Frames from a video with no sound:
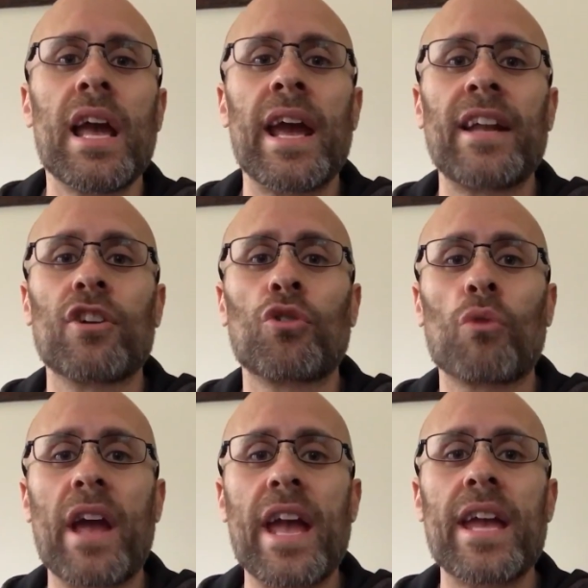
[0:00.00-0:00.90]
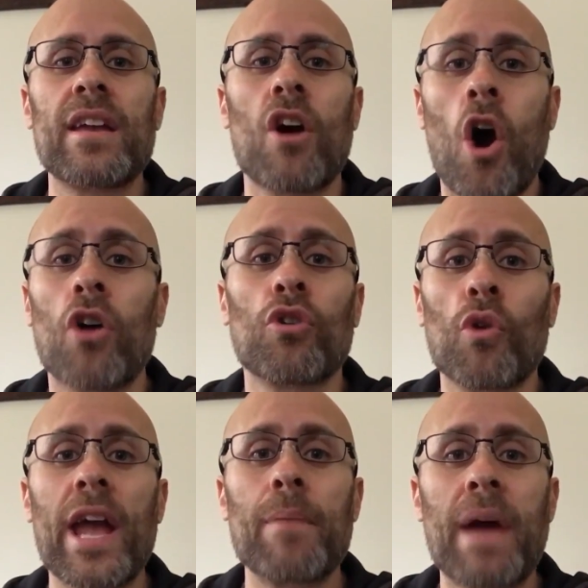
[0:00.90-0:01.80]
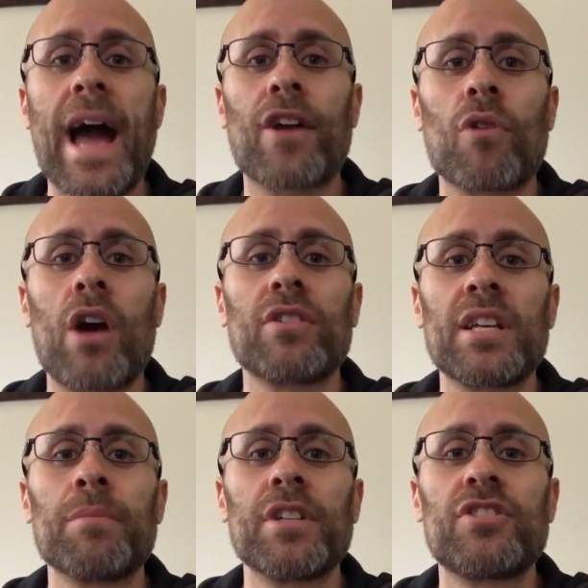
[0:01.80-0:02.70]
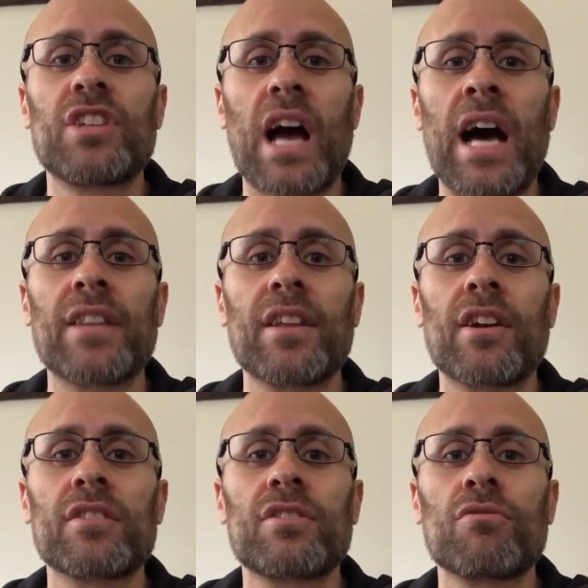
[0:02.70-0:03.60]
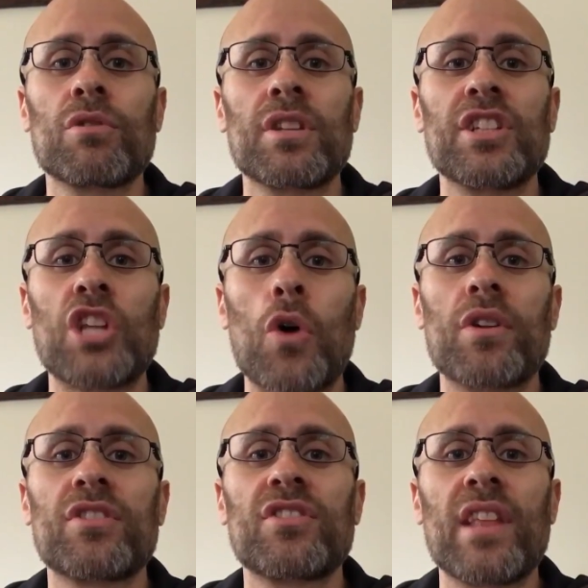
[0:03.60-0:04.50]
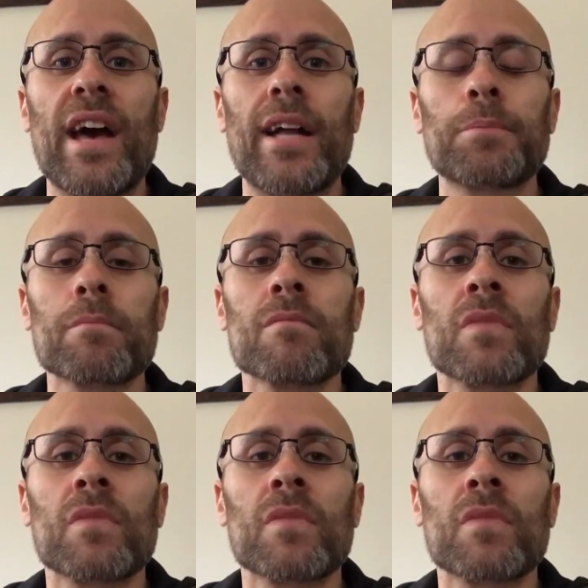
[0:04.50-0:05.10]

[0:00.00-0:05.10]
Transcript: and a gray, all gray background image on there to really notice that.